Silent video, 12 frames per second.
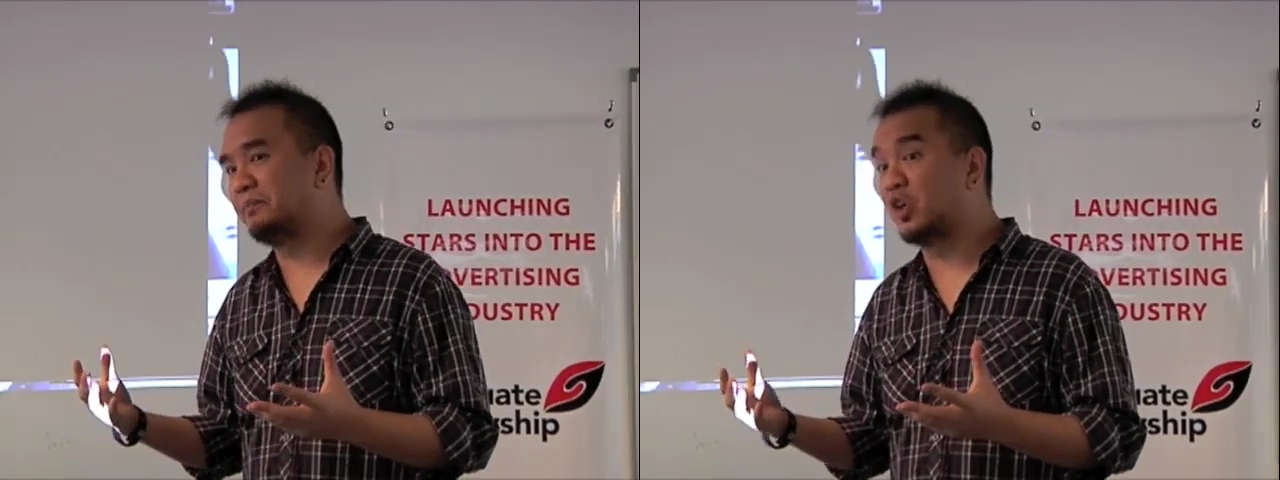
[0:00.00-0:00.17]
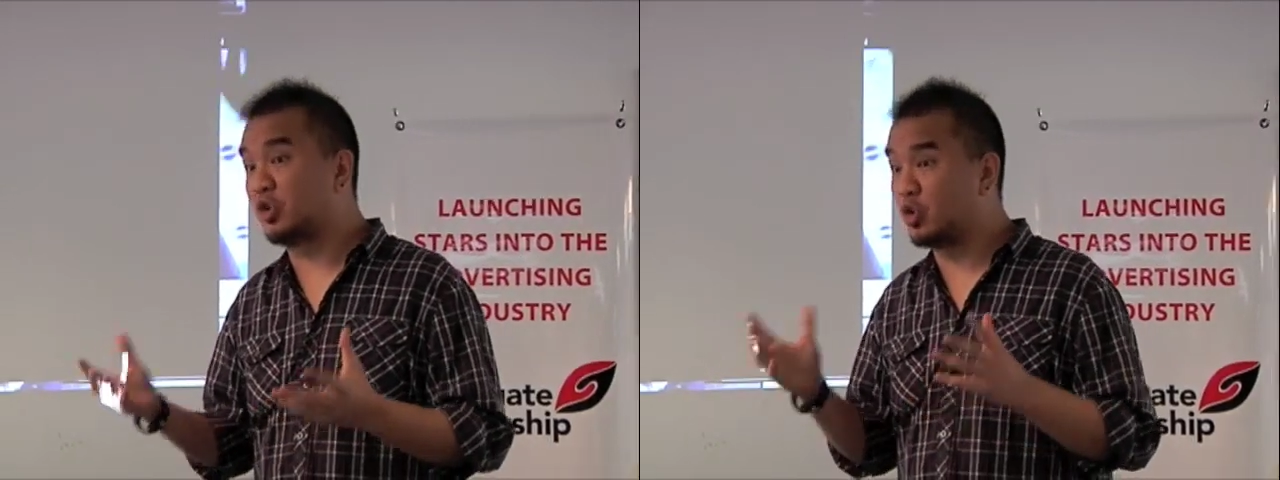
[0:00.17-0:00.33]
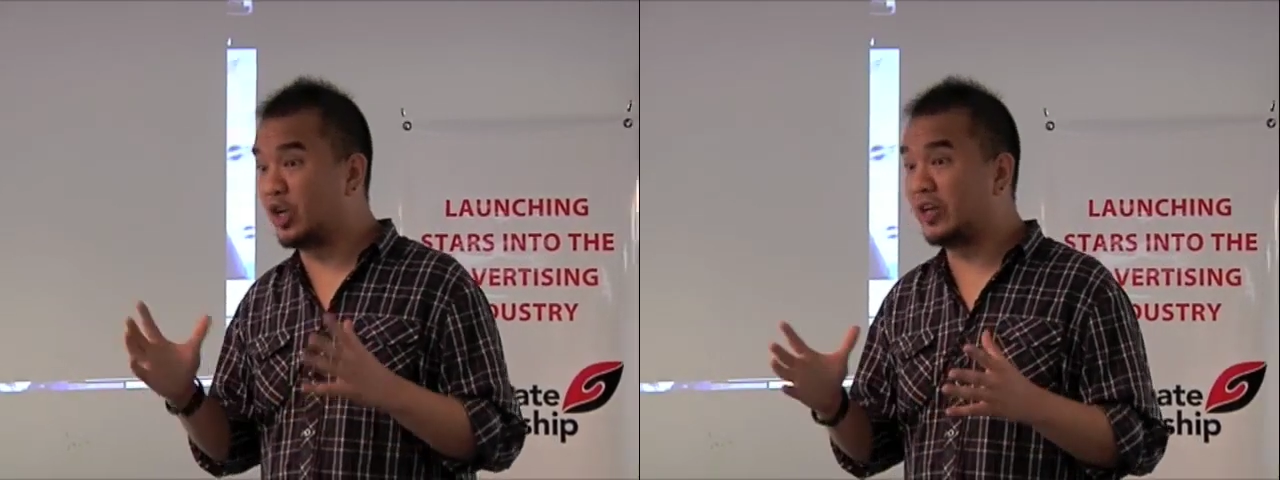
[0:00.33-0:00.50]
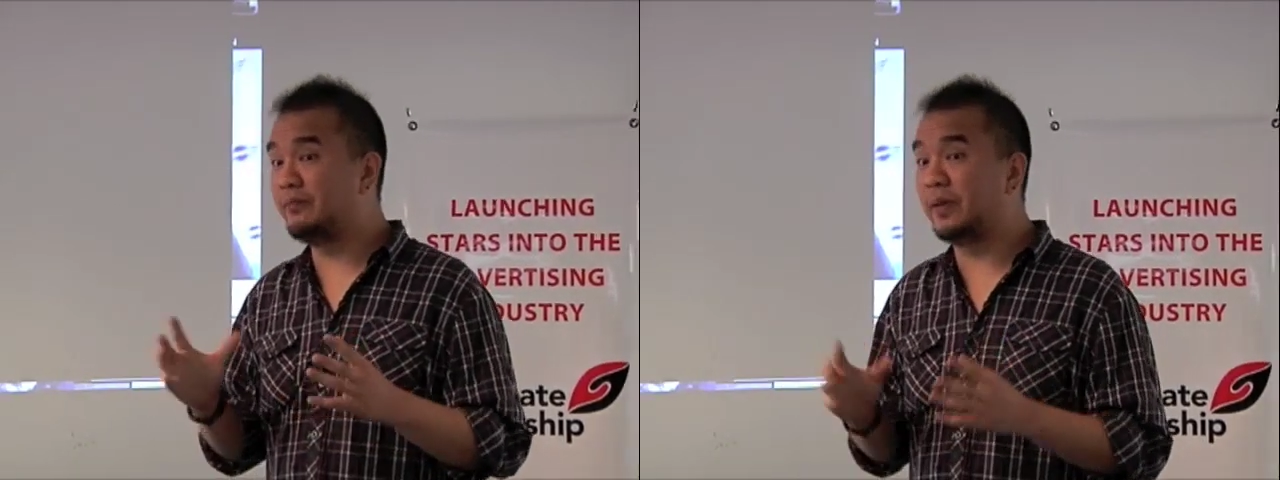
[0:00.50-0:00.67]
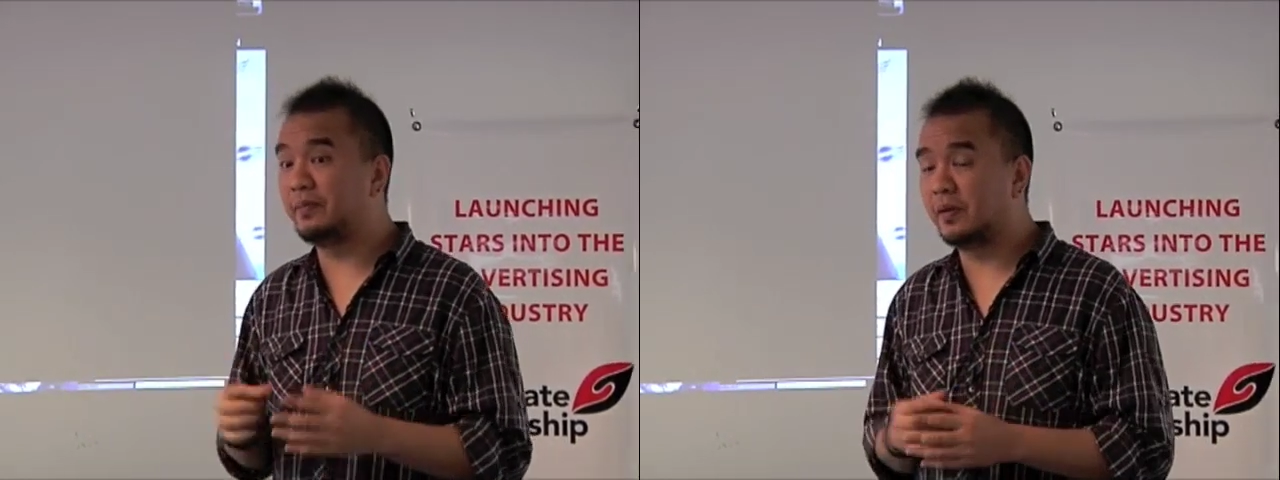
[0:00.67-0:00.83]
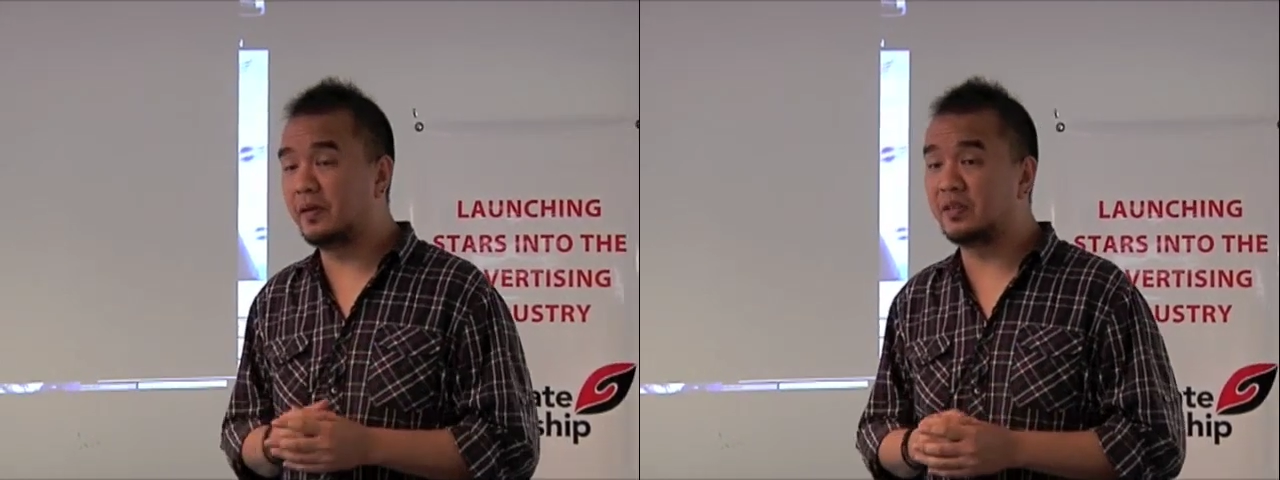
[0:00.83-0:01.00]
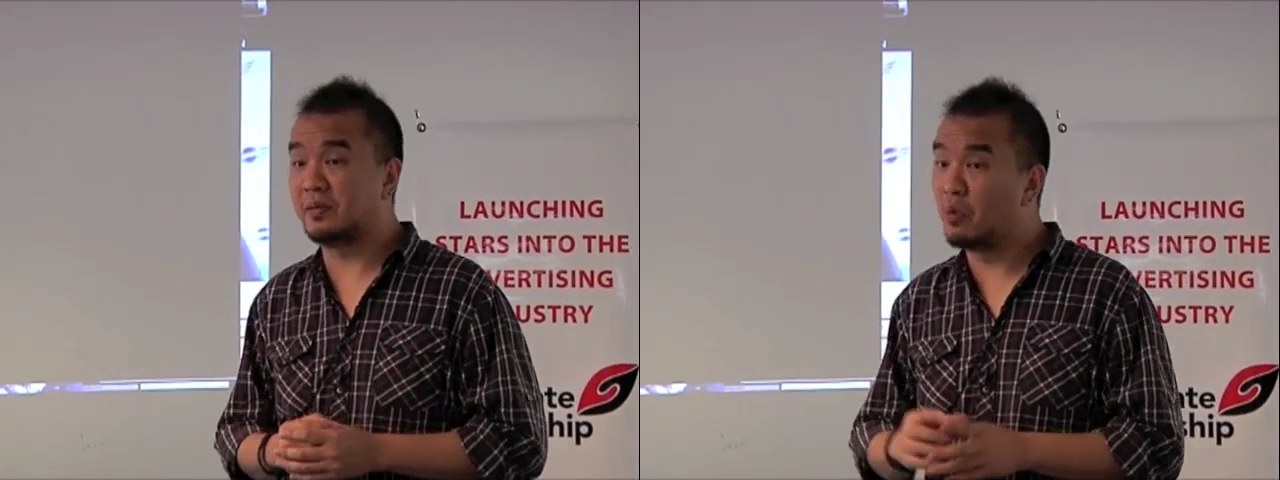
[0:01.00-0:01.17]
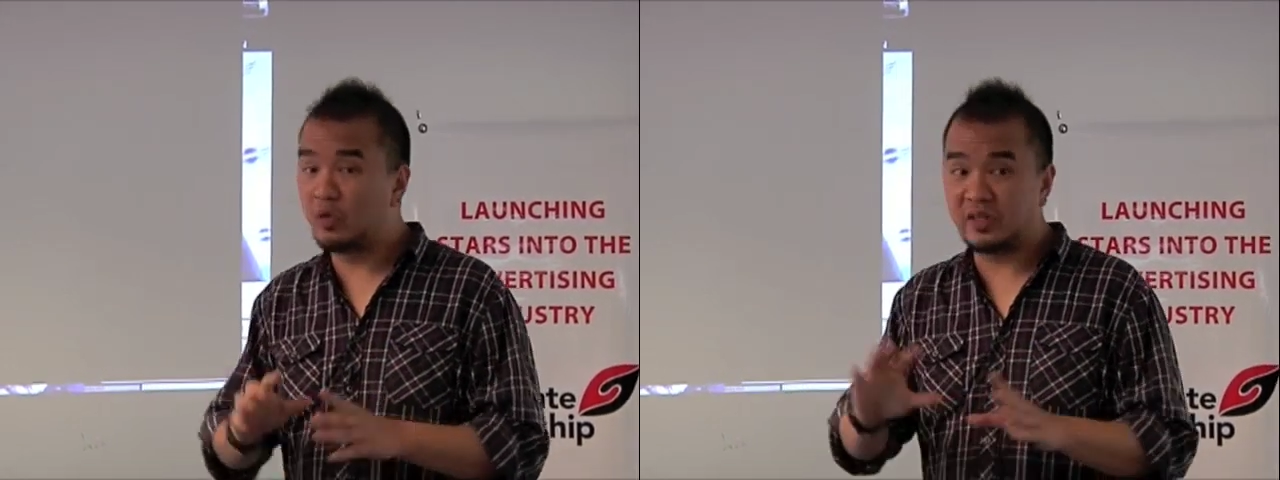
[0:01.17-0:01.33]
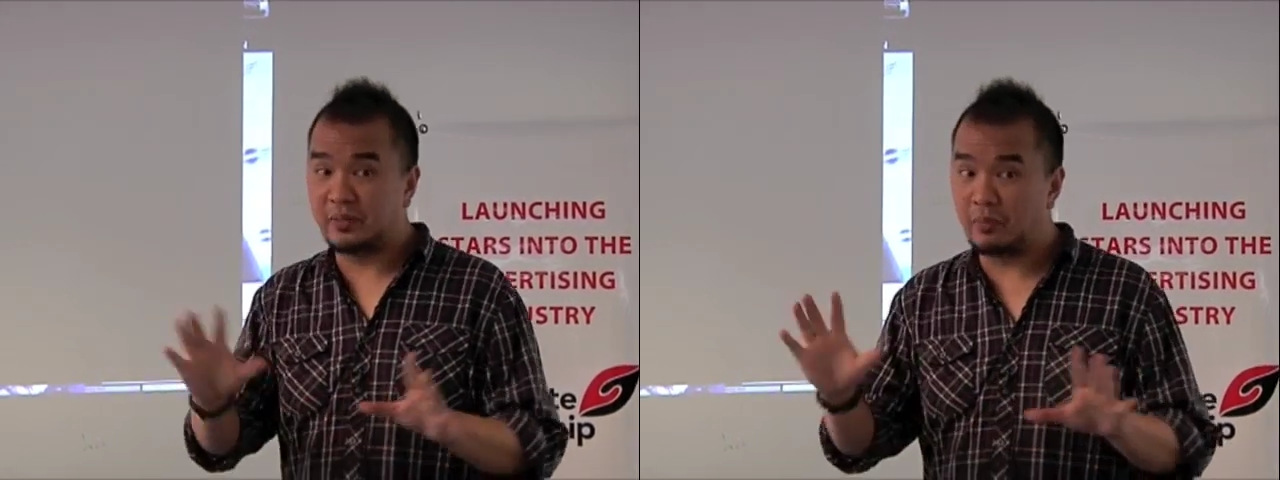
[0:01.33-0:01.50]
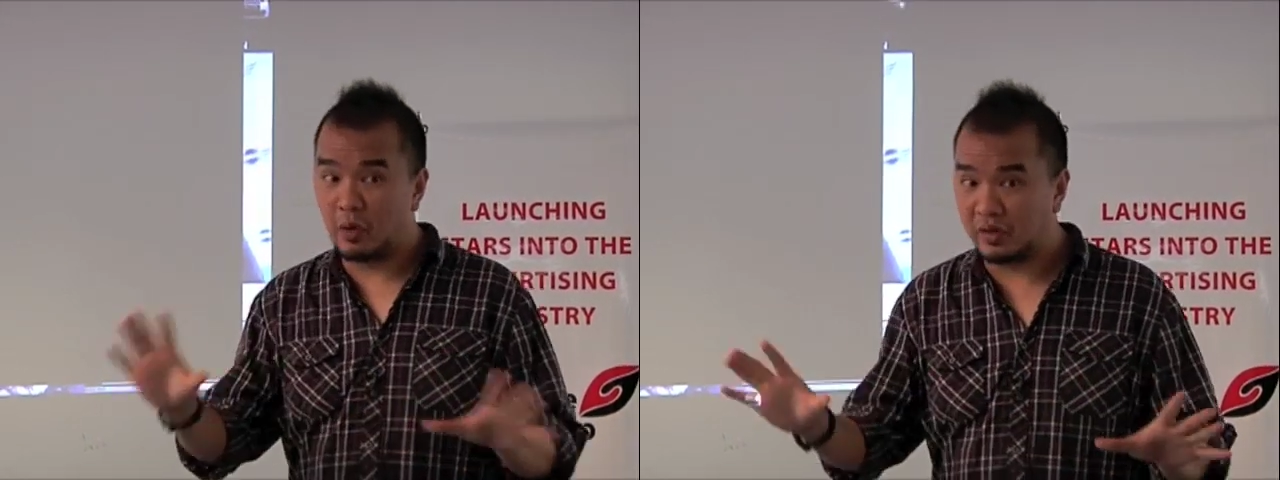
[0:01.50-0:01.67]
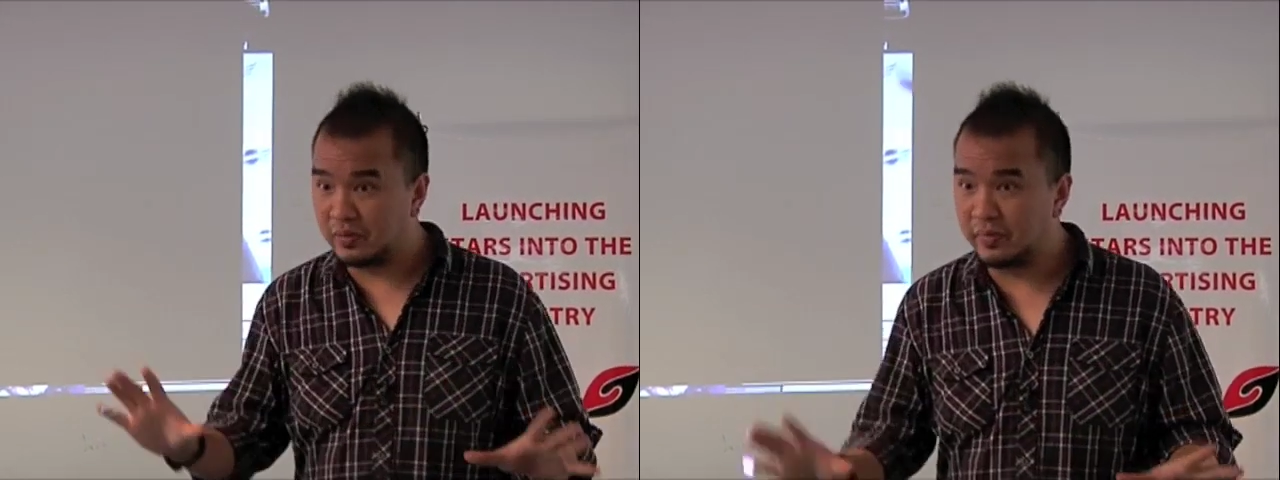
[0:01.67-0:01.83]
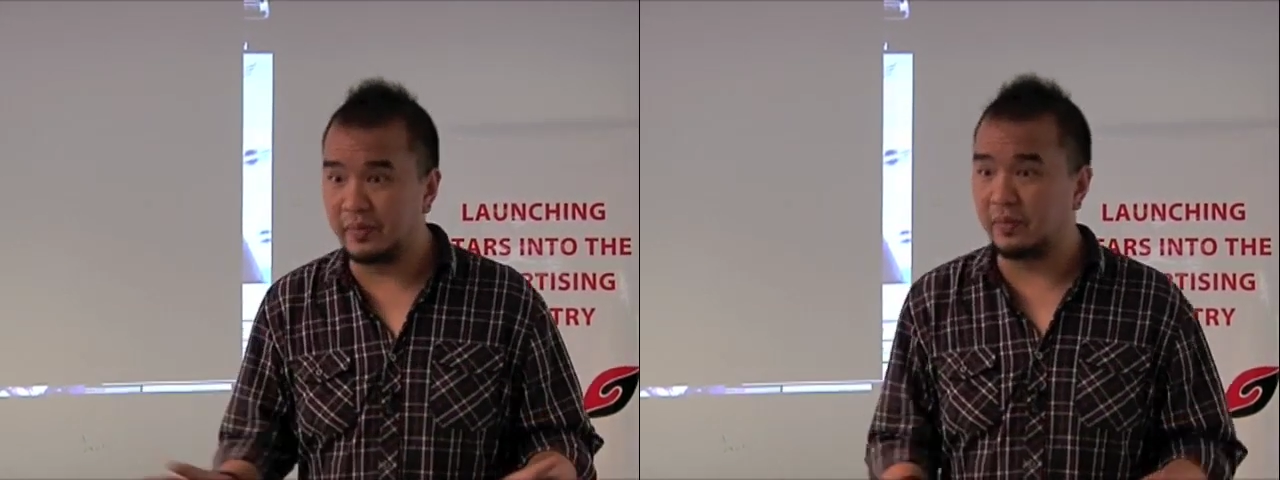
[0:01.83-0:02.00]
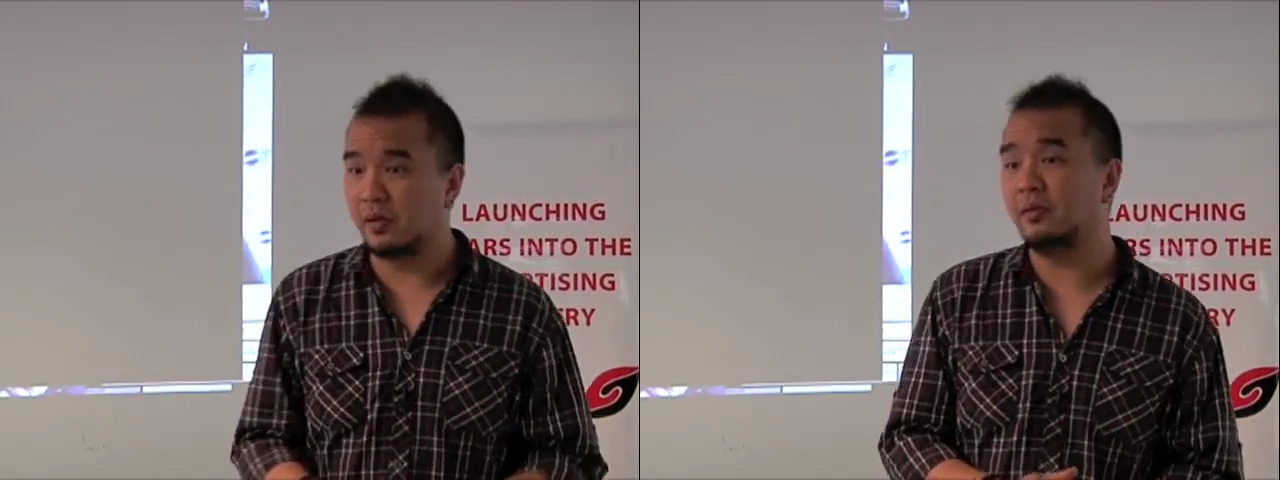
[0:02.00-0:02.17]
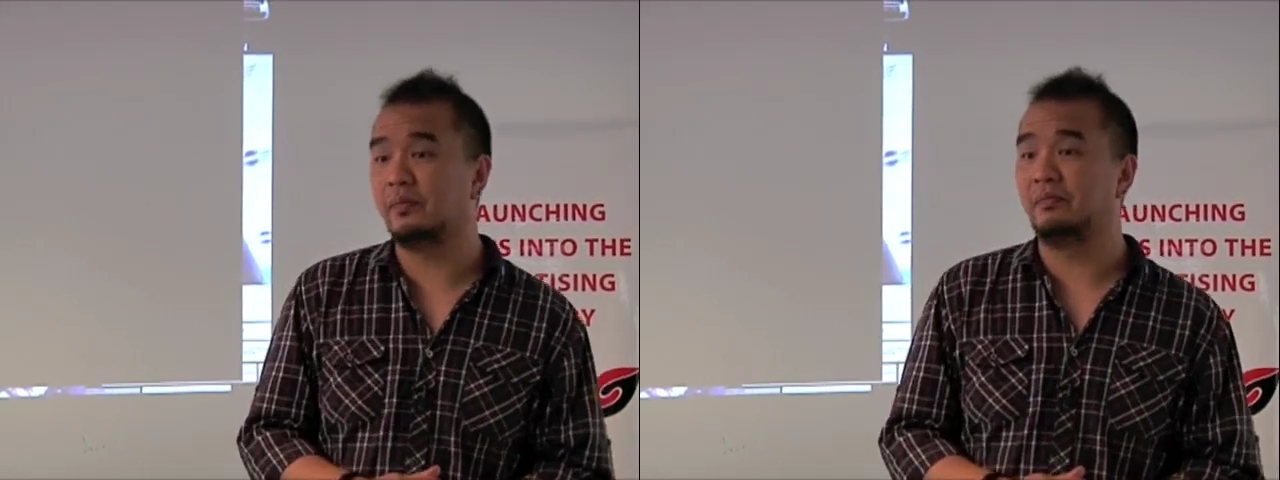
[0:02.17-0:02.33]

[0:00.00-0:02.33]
the creative people is the most important people